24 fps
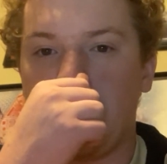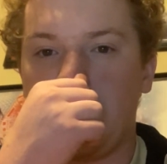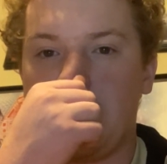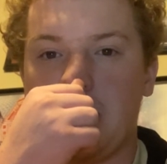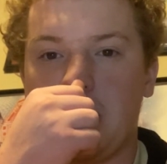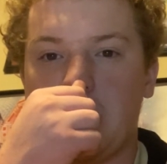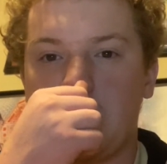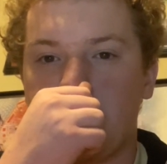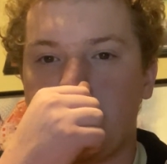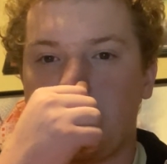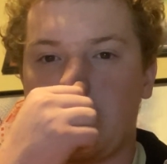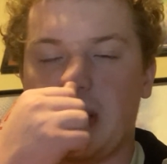
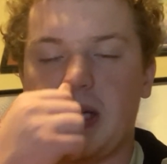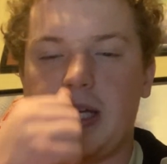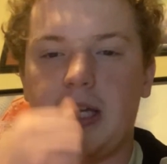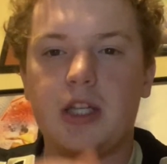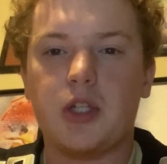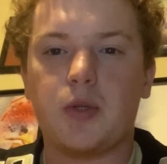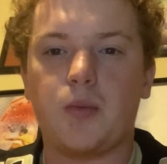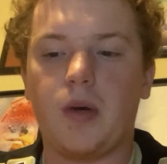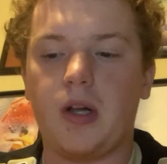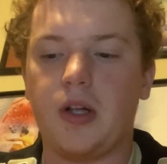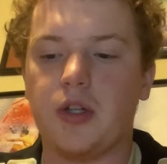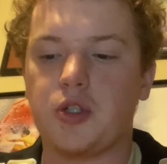injury,
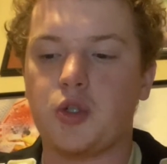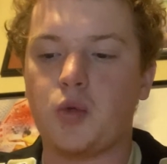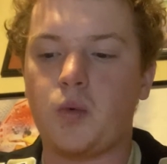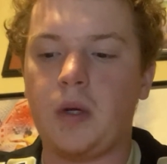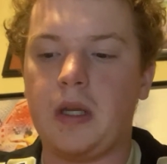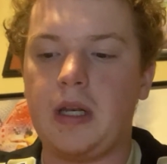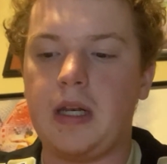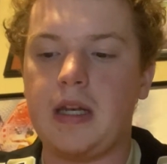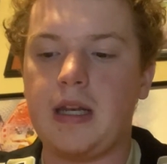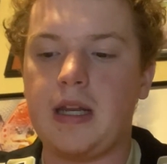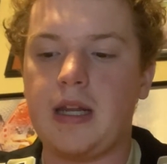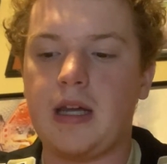as well as
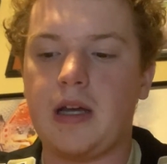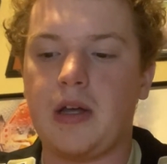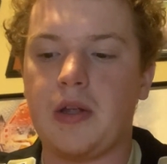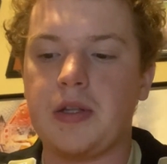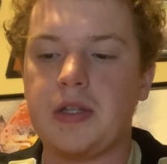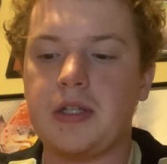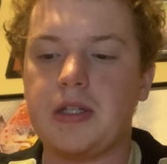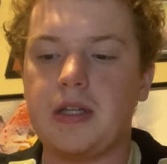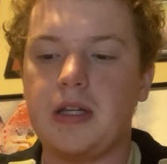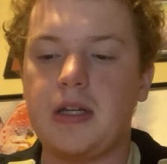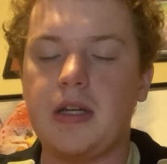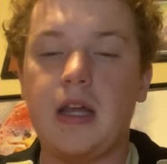Quentin
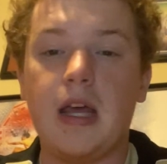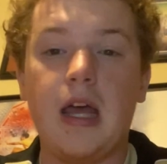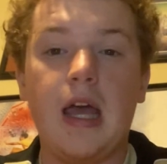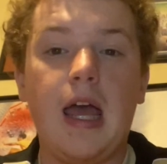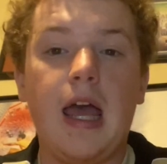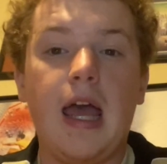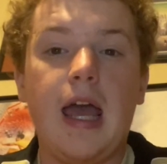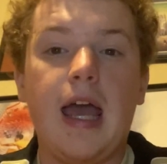Nelson.